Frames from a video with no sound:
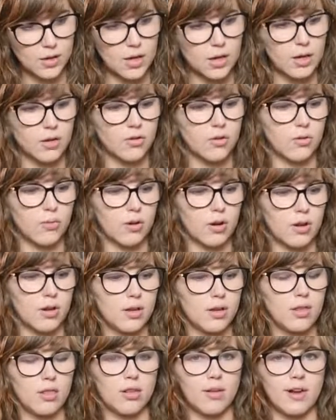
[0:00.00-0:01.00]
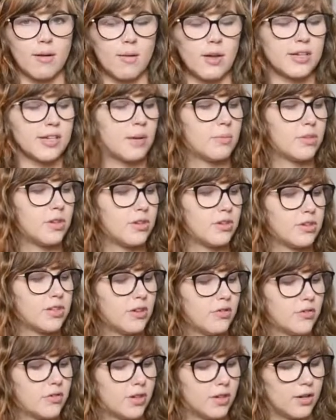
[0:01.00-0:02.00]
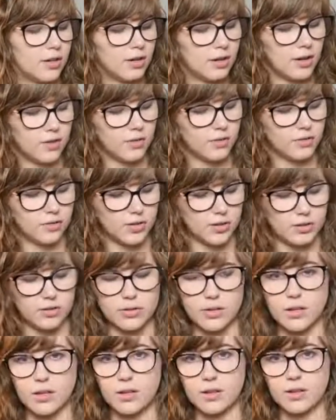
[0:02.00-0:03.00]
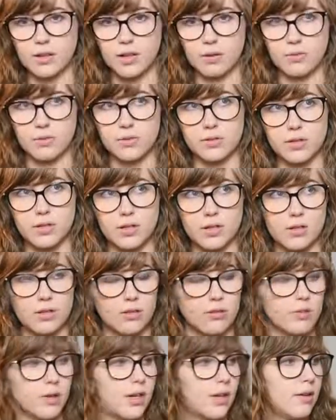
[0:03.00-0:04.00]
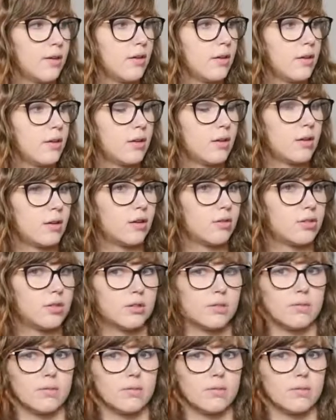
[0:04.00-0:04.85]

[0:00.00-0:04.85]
So we're gonna look how many times I shifted on the 6th string. That was 3. Oh, 2.